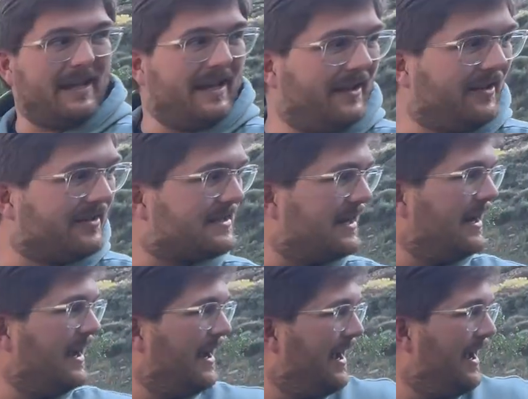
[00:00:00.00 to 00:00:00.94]
hills.
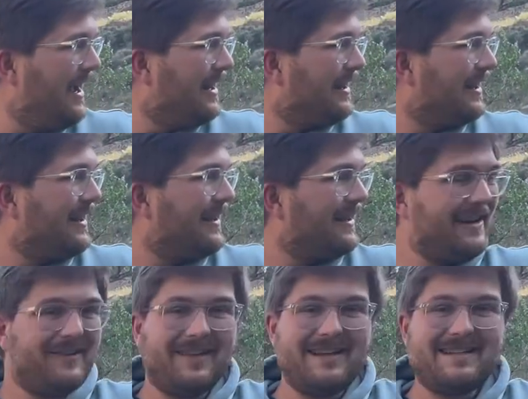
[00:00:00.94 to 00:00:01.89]

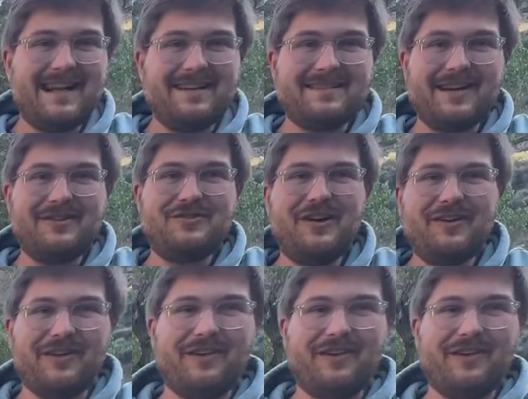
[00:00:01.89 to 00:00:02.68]
Literally sounds like a jungle